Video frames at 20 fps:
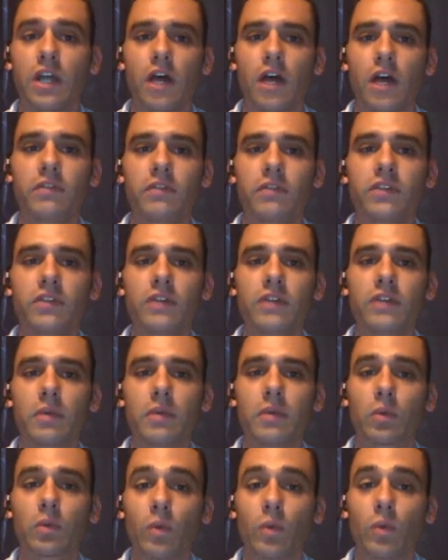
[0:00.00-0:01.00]
Of this
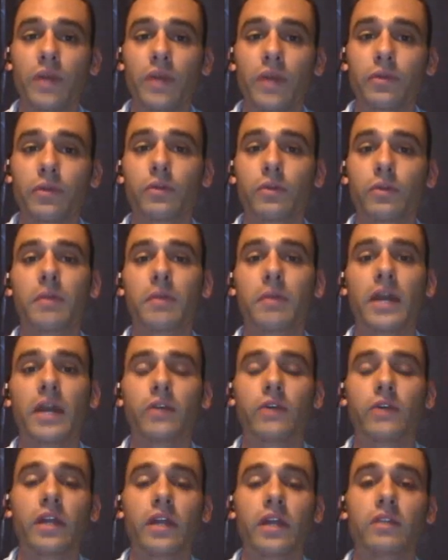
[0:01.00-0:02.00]
number, one-third
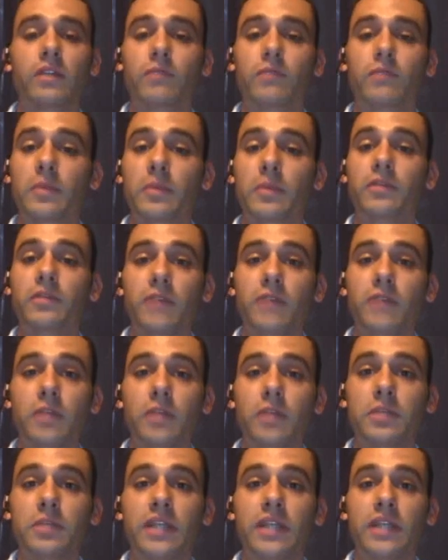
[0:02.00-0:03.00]
migrated from a
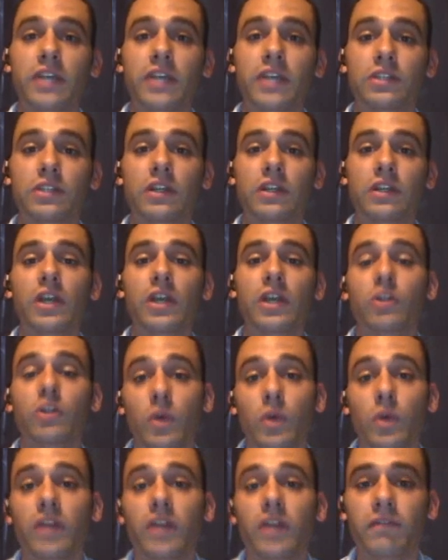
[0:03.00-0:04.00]
developing nation
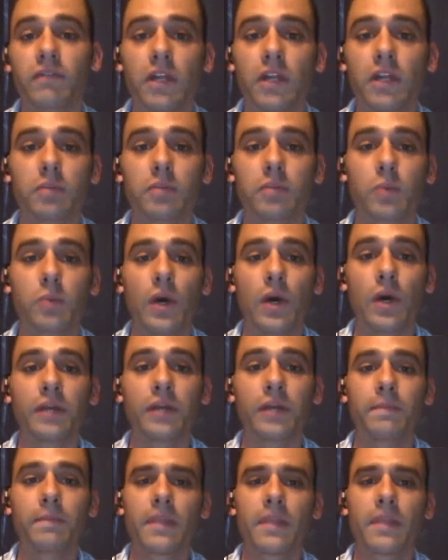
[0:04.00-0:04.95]
to a developed one.